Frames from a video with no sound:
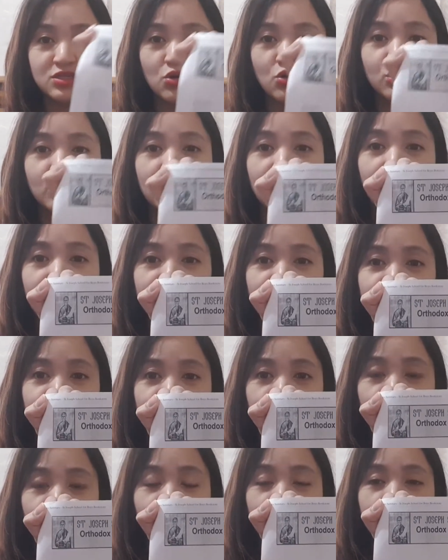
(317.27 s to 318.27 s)
online
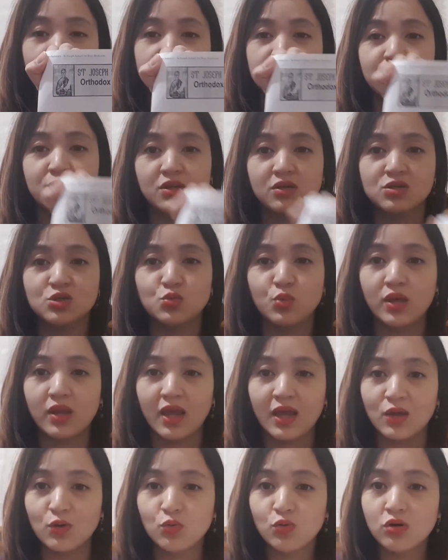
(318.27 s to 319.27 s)
store is because when
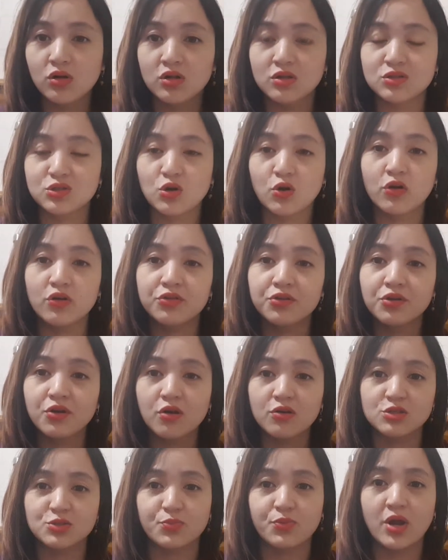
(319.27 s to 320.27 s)
I googled
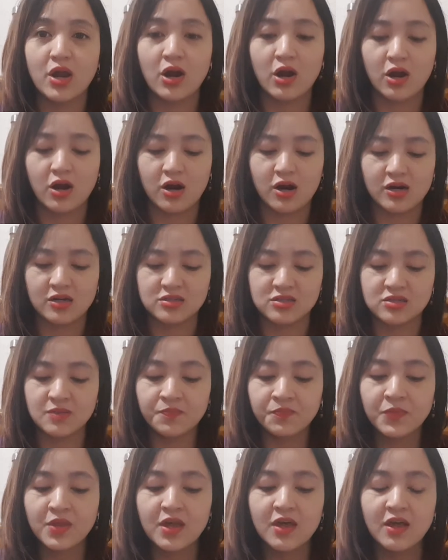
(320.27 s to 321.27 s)
Orthodox prayer cards,
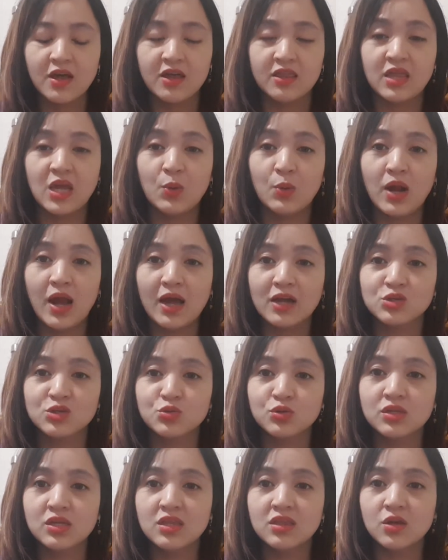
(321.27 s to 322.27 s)
they were
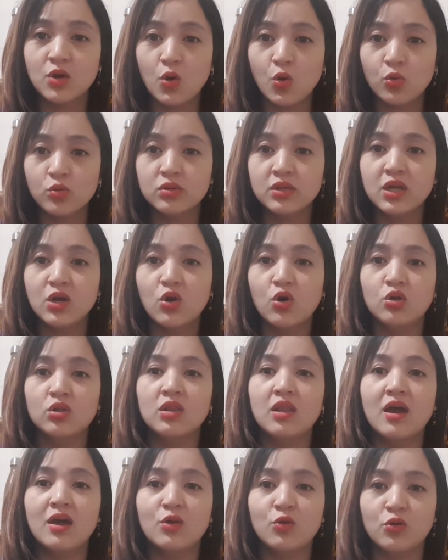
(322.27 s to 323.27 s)
actually the only
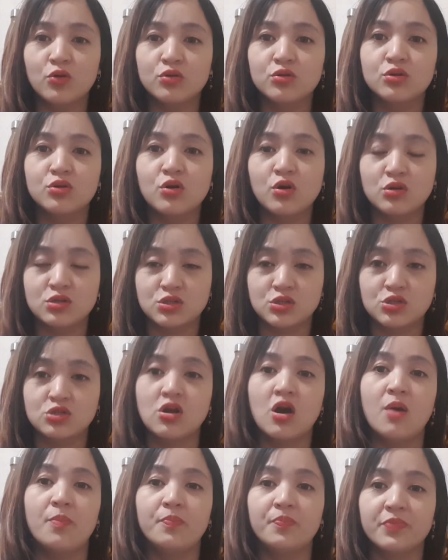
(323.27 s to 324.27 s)
online Orthodox
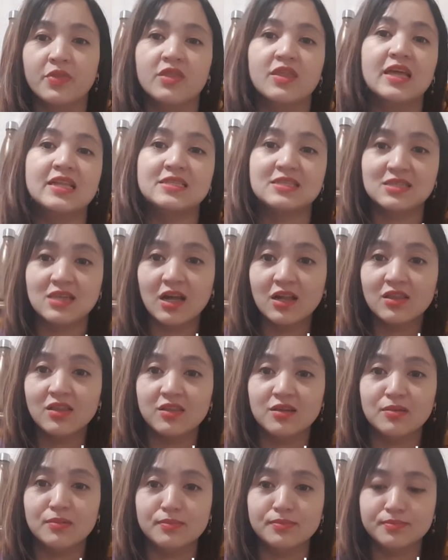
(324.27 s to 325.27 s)
shop that sold
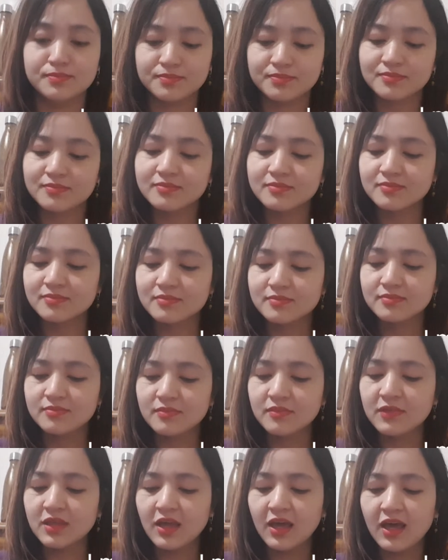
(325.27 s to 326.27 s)
them.
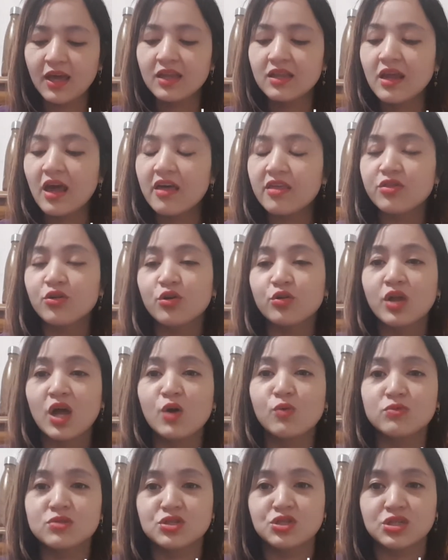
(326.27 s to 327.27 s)
And I thought I
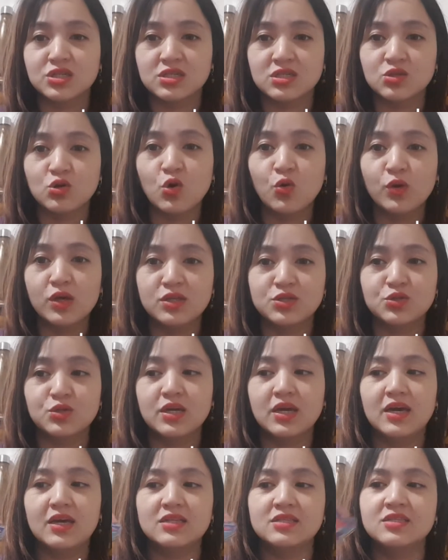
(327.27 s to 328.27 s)
was just going to
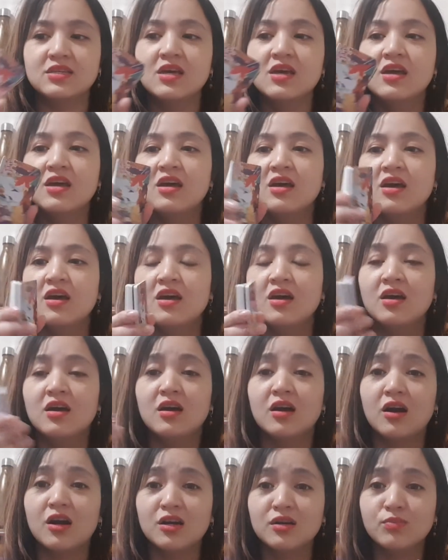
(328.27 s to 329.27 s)
get
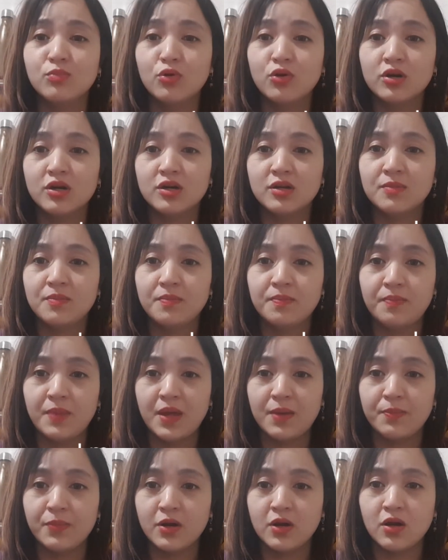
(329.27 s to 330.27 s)
cardboard
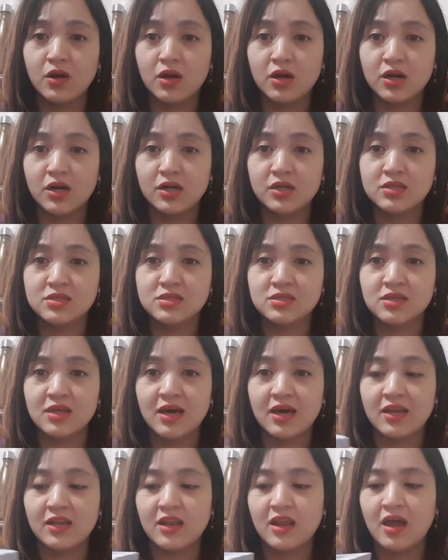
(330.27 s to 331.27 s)
paper cards
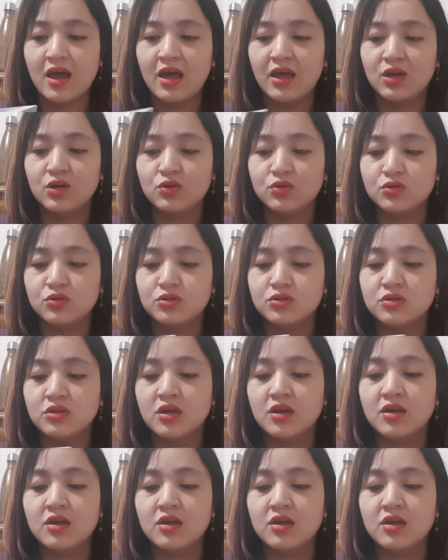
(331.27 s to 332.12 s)
that I could